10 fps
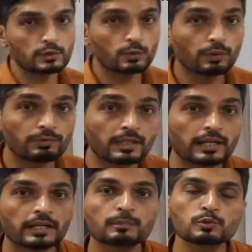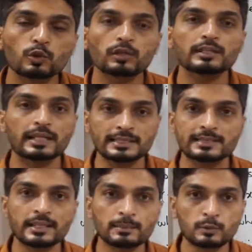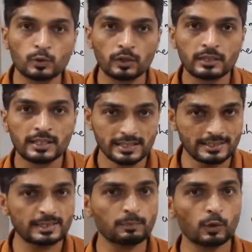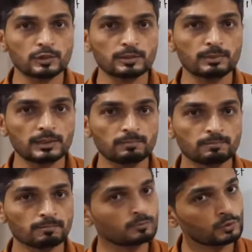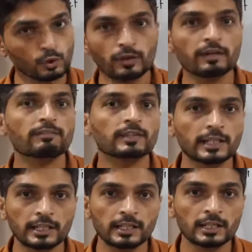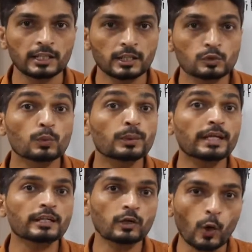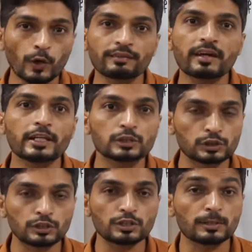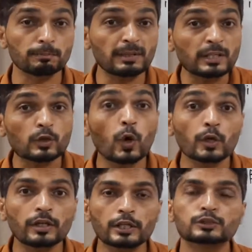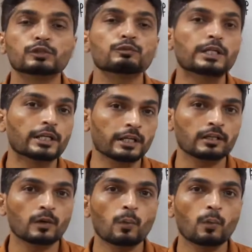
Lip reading: So what we get? Epsilon less than epsilon. Is it possible? No, definitely. So we get a contradiction here, big contradiction we get.